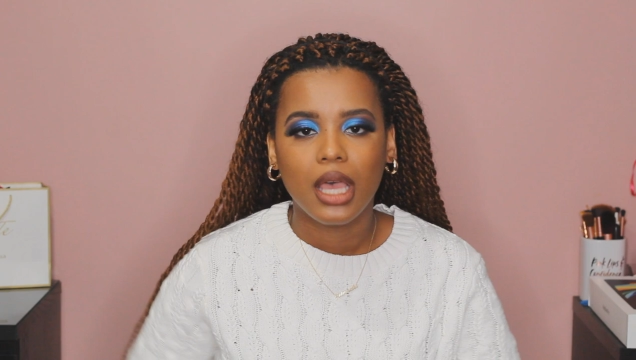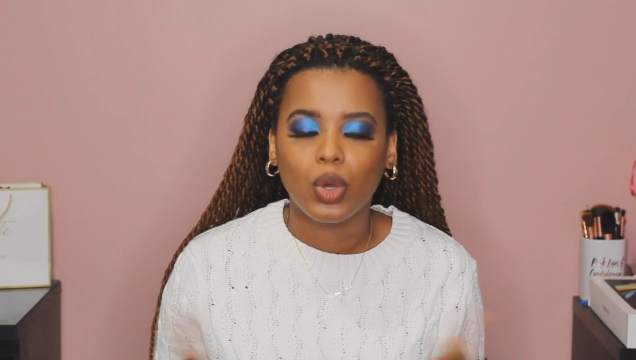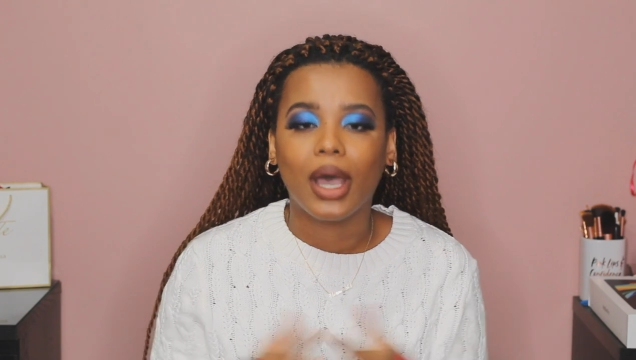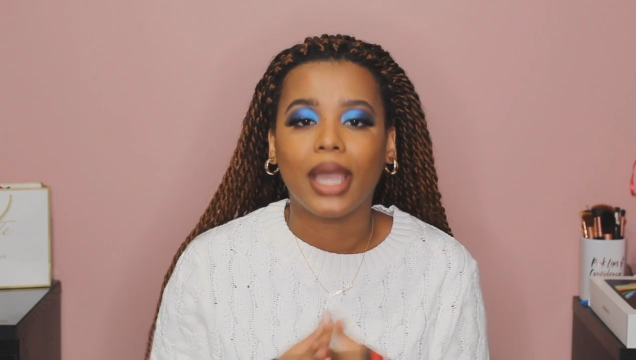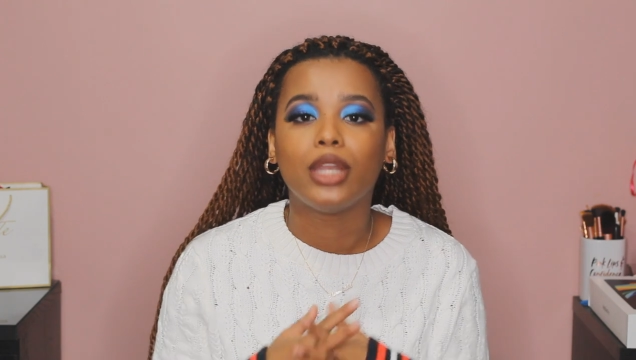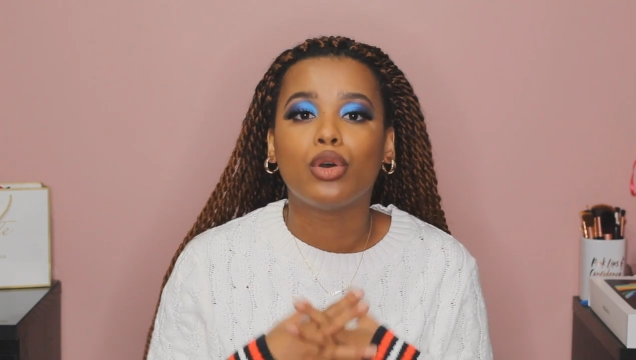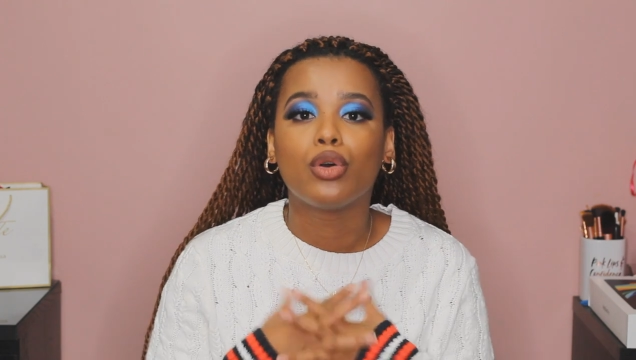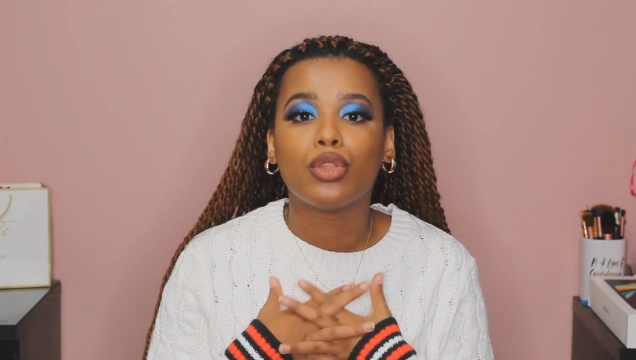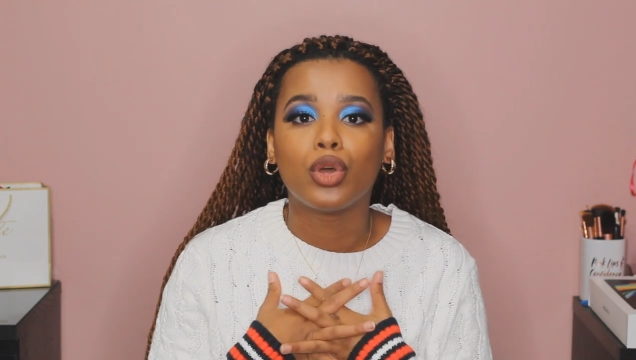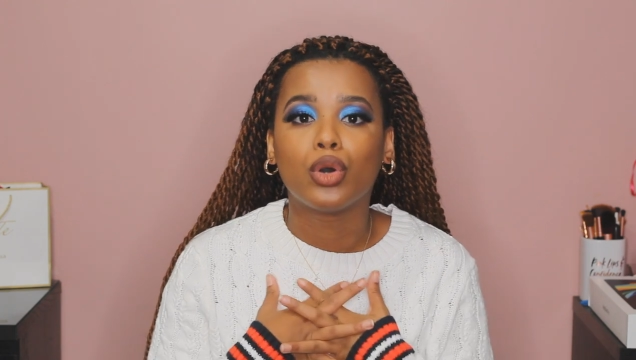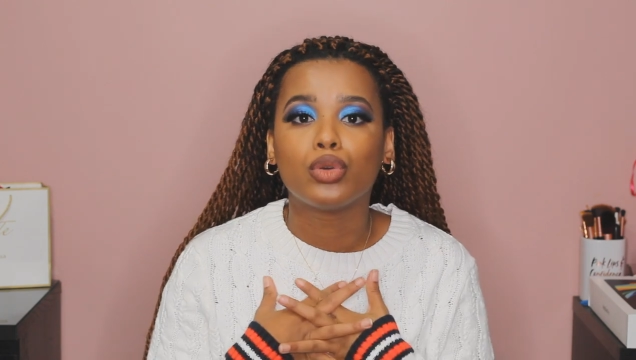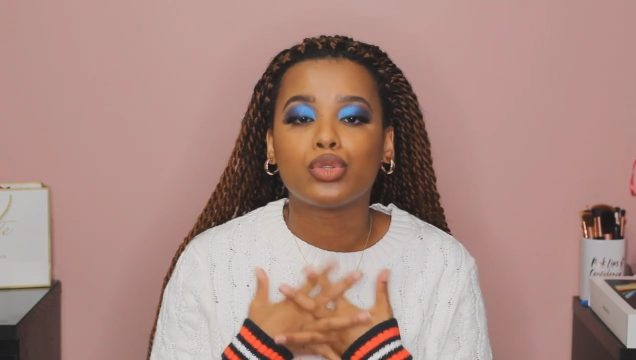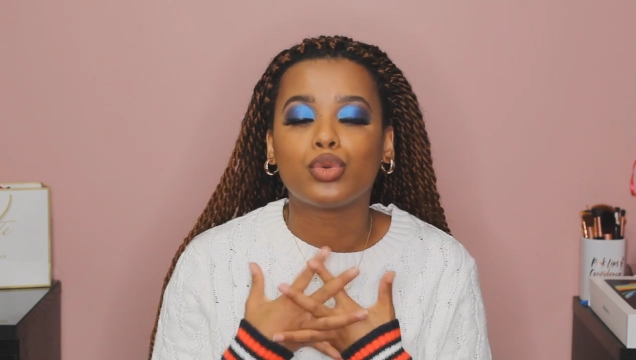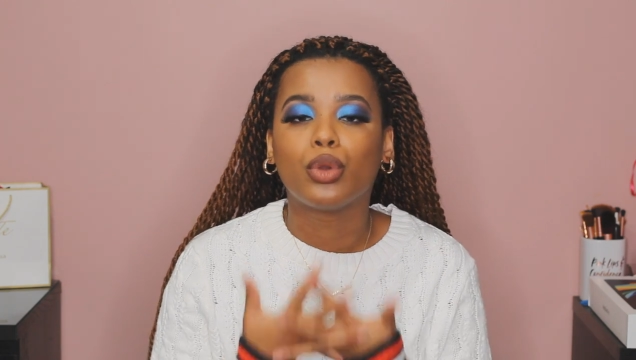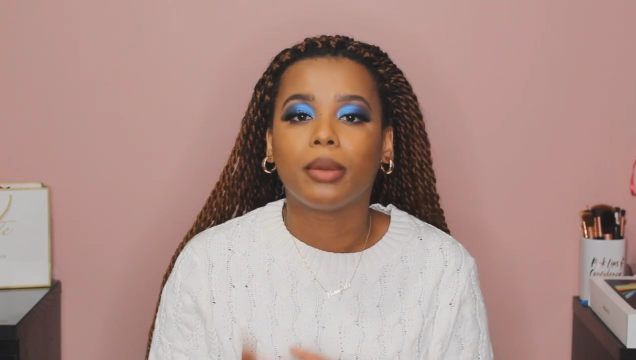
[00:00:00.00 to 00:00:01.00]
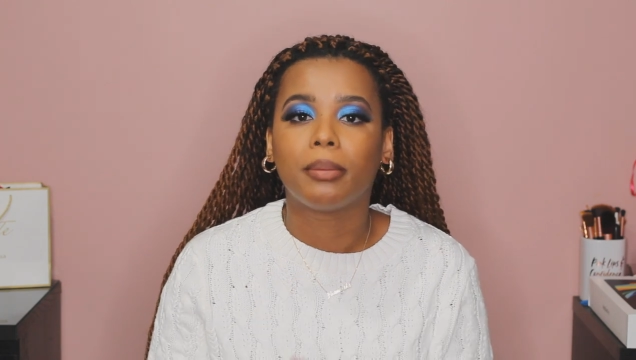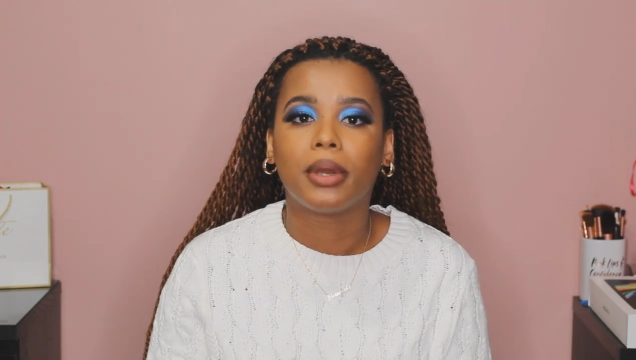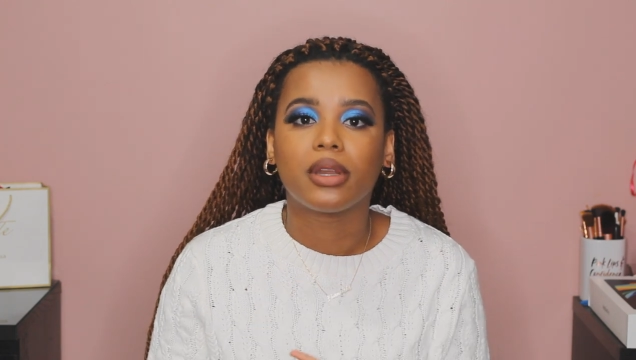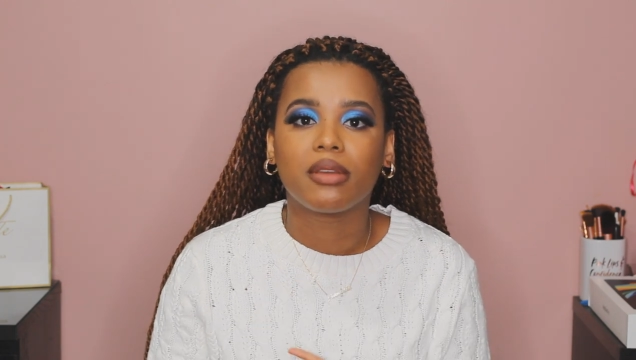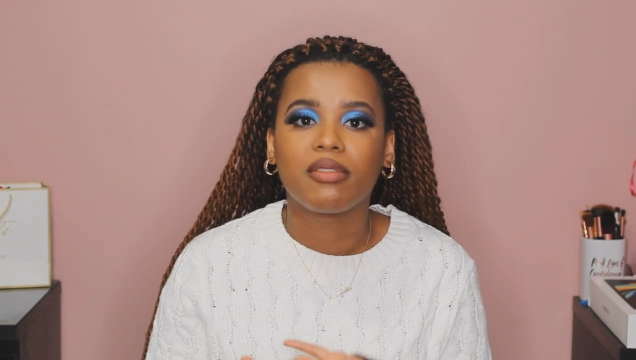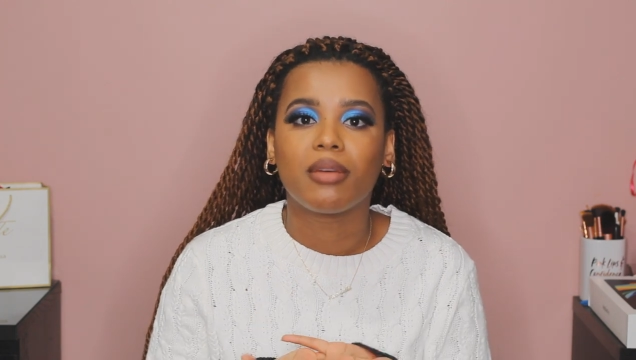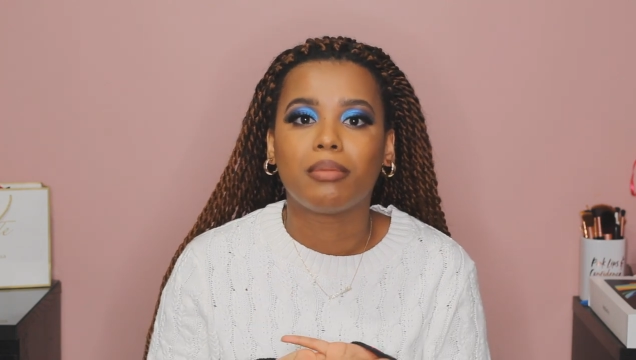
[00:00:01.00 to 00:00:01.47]
well, I know those who are
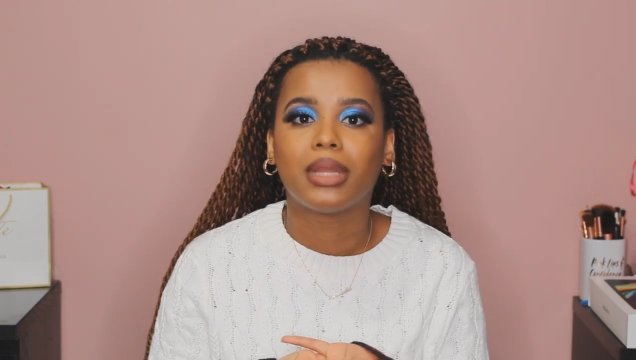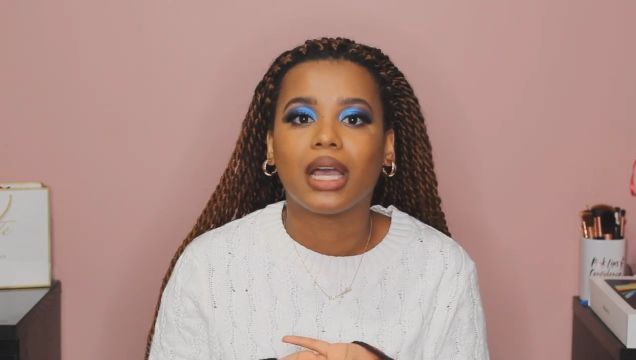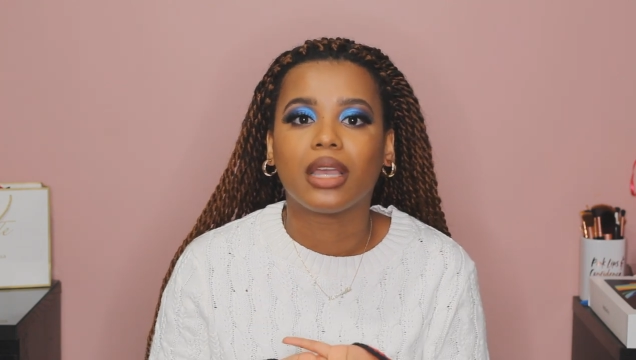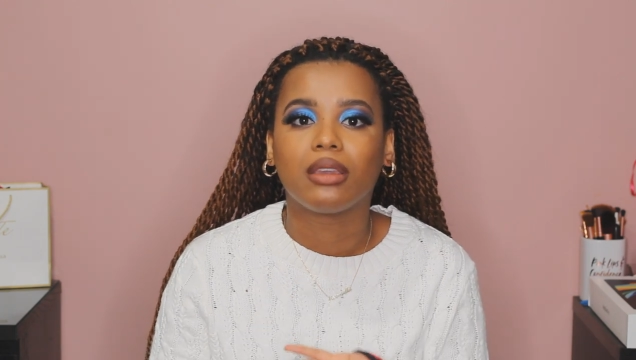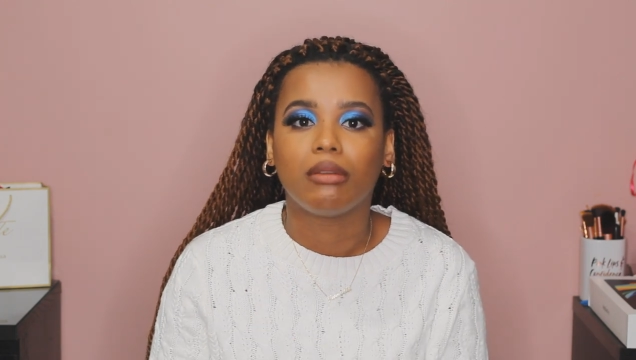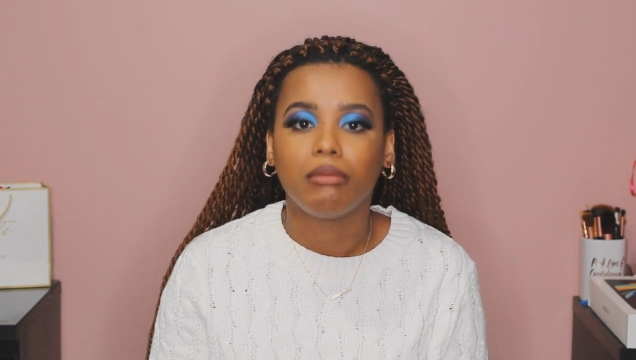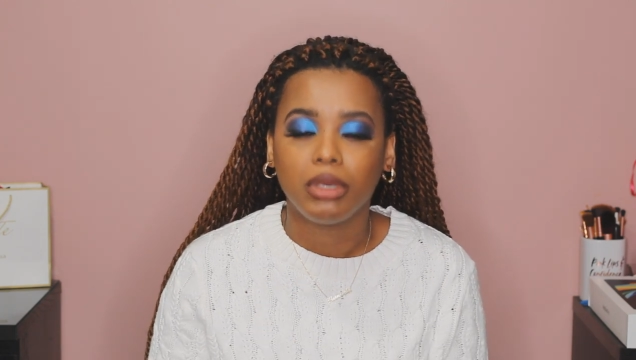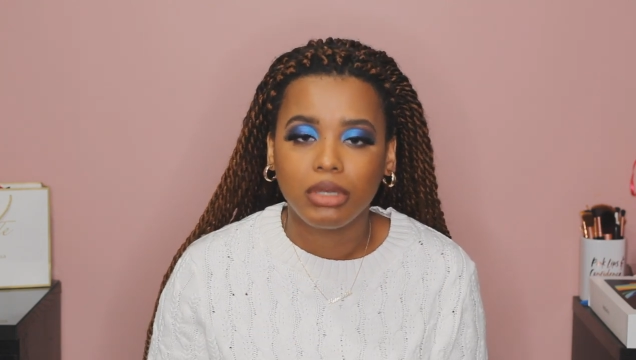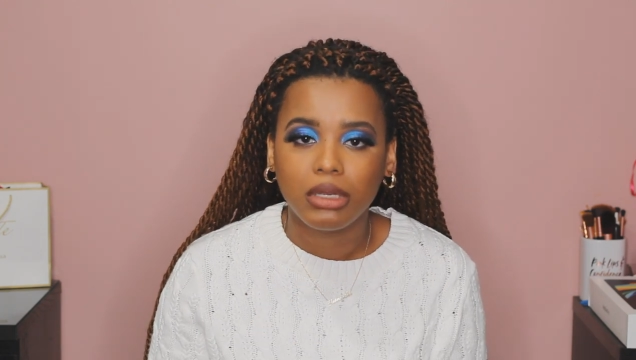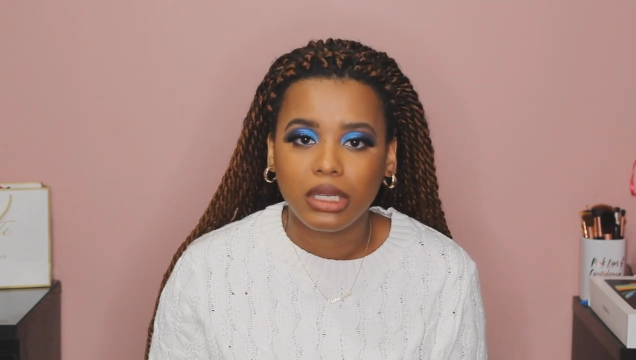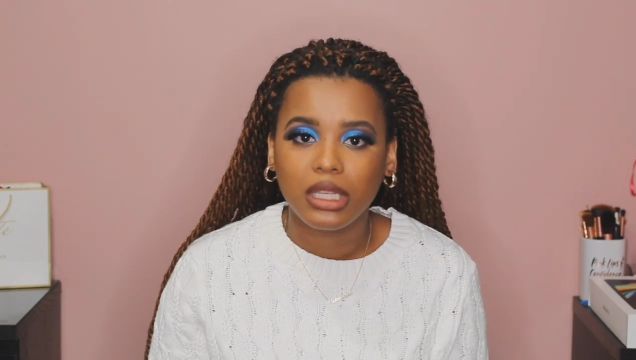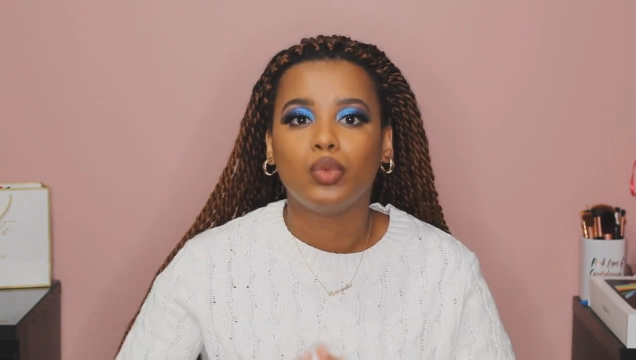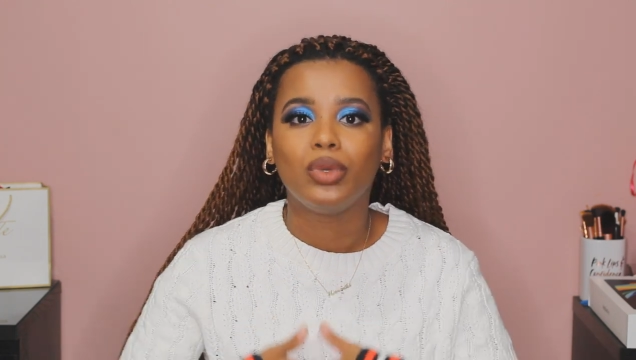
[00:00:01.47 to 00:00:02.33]
part of the Black community,